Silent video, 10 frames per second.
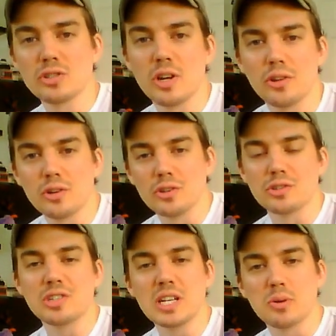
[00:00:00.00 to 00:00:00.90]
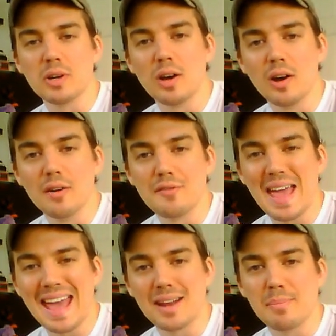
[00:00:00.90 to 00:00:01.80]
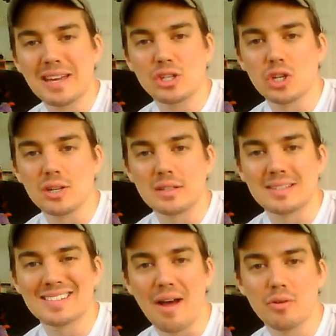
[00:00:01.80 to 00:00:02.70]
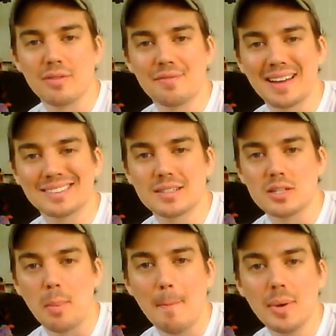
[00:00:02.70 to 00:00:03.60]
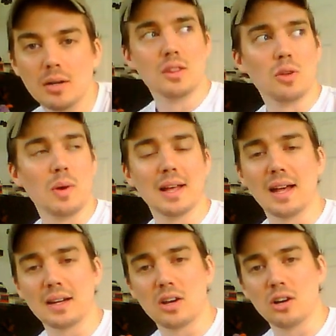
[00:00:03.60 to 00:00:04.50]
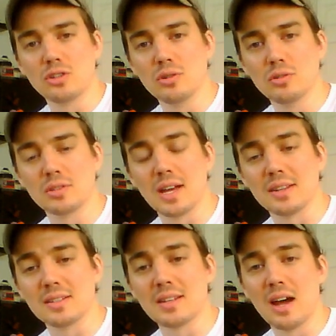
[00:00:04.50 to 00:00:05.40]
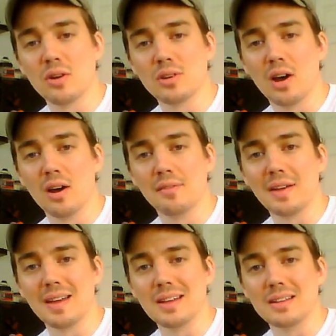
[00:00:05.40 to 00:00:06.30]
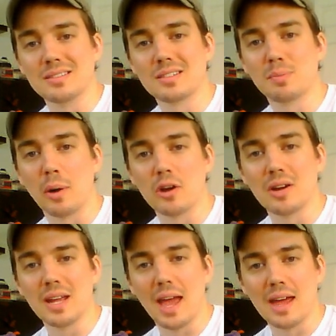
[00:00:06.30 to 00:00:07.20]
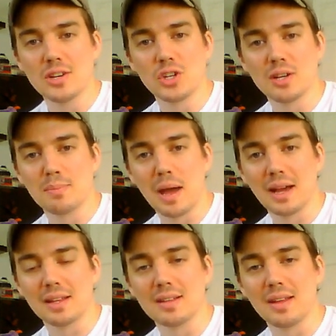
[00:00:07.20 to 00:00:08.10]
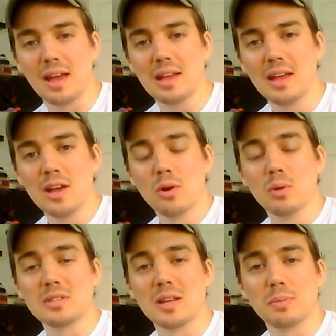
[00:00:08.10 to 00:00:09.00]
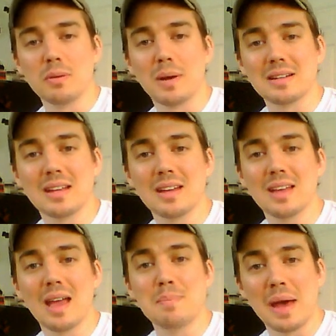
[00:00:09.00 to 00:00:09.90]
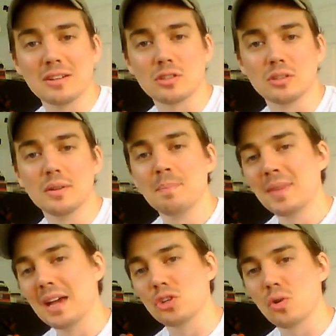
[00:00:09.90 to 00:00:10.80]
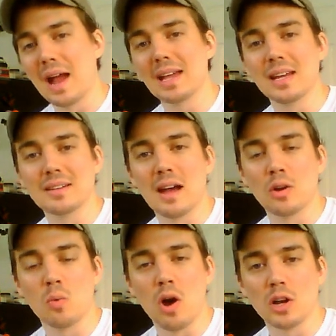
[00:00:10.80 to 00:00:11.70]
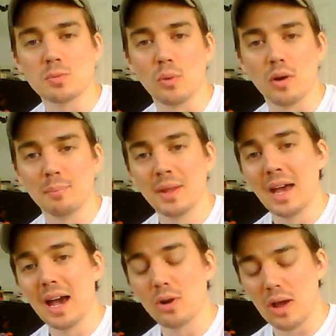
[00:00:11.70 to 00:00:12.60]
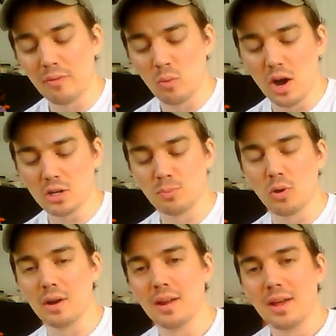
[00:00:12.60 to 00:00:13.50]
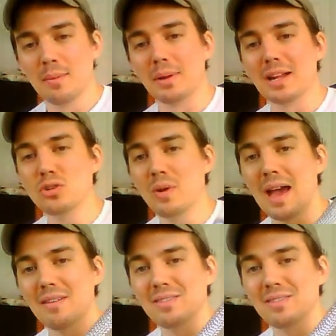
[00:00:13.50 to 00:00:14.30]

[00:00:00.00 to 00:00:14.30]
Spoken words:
another secret of animation sound effects-dom. The way a lot of cartoons got the sound of a sputtering engine back in the day was simply by taking a pencil and dragging it down a washboard. I don't have a washboard, but I do have